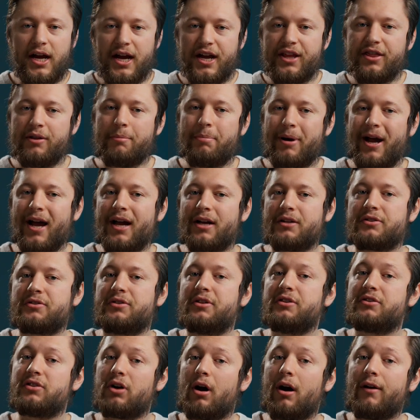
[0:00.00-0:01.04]
In the past,
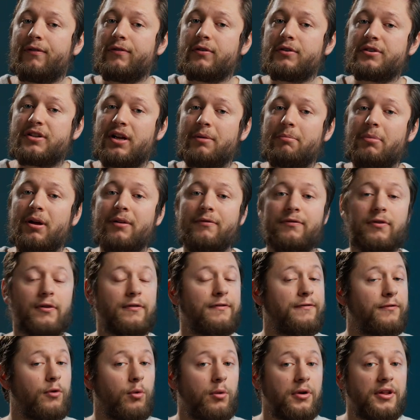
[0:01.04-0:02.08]
these offers have been for
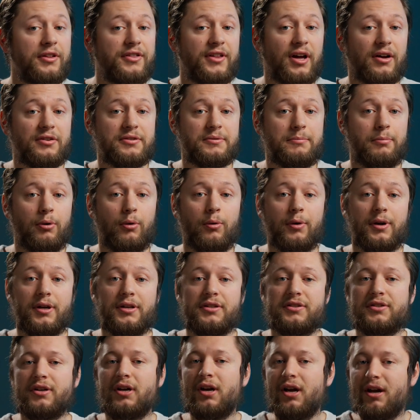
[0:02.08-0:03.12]
40,000
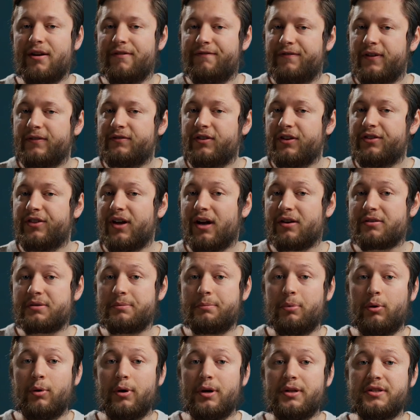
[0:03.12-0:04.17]
points,
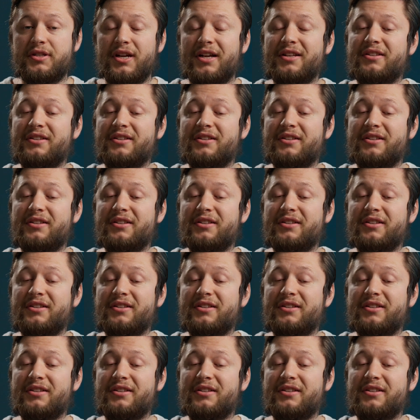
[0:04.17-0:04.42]
50,000 points,